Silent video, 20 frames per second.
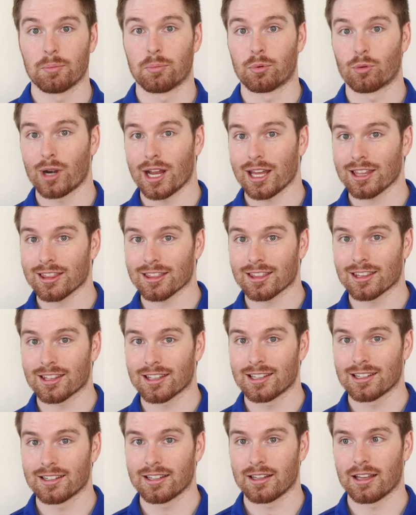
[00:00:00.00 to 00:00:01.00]
Breath,
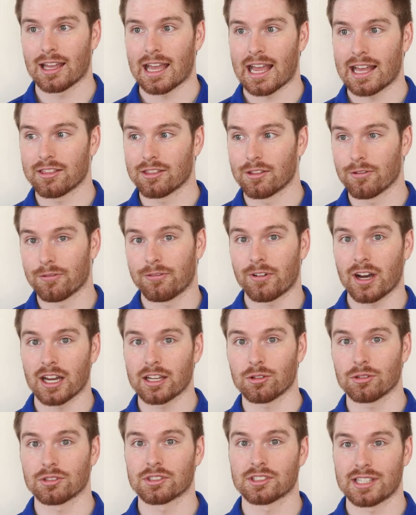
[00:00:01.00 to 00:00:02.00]
the
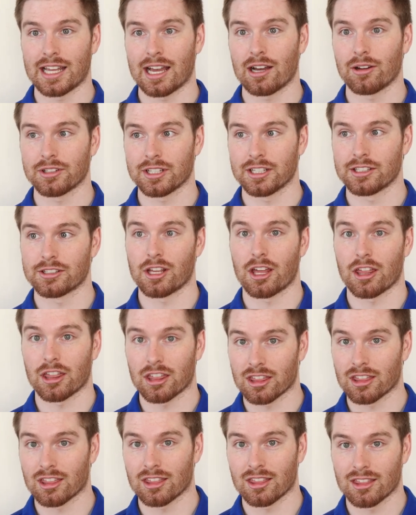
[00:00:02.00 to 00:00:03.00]
final sound is a
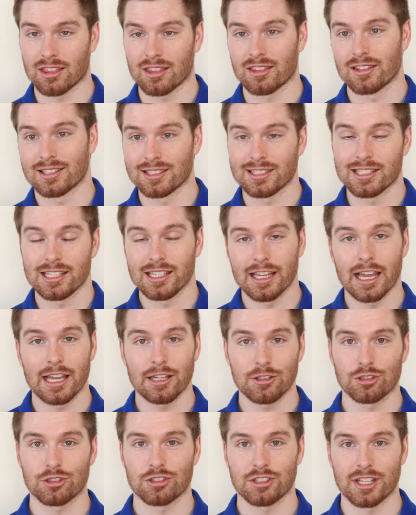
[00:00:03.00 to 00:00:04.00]

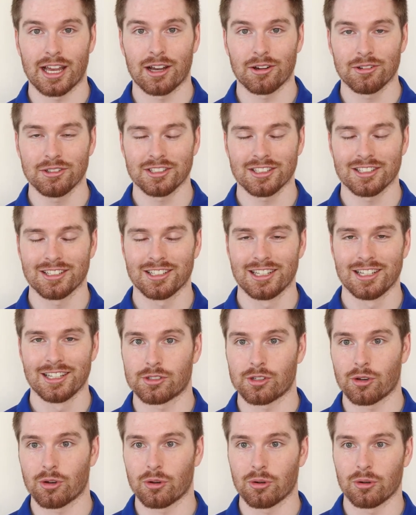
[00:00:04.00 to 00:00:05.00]
TH sound,
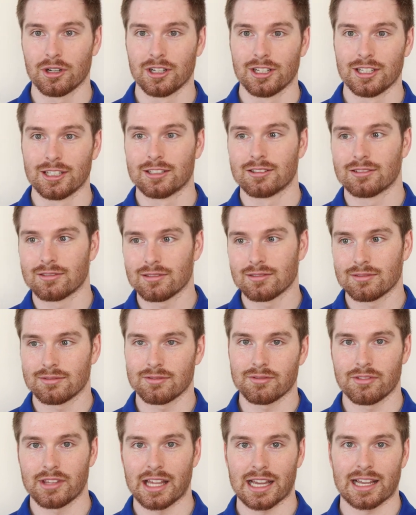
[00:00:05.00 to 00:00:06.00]
so
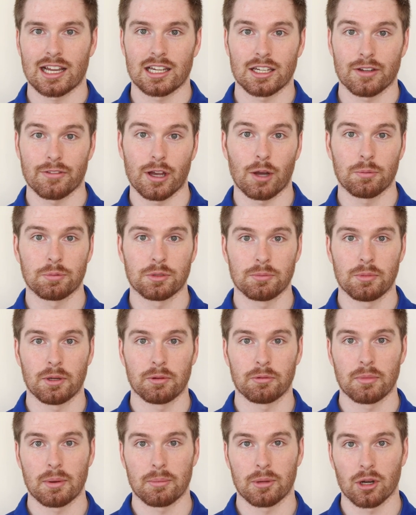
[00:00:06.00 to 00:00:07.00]
that kind of helps me
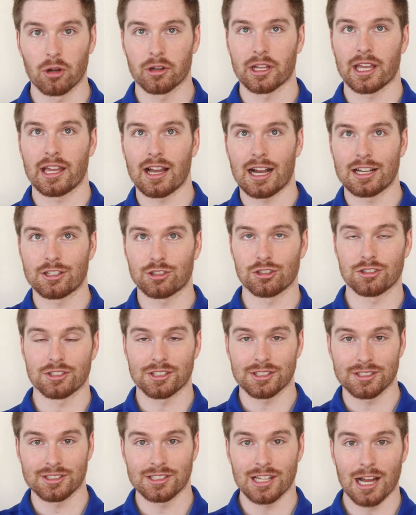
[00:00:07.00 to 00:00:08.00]
remember, okay, I should
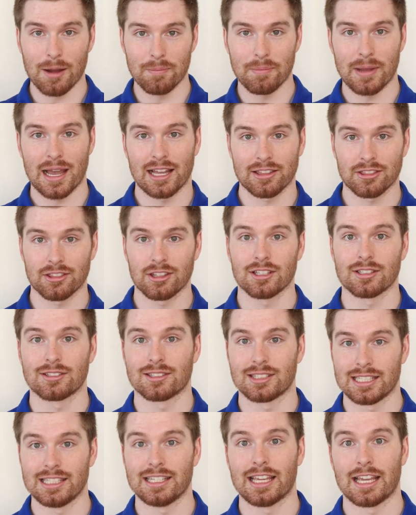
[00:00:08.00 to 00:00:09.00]
stop at the
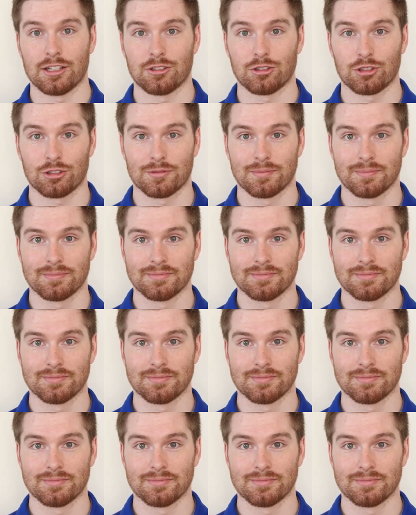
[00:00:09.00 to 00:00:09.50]
TH.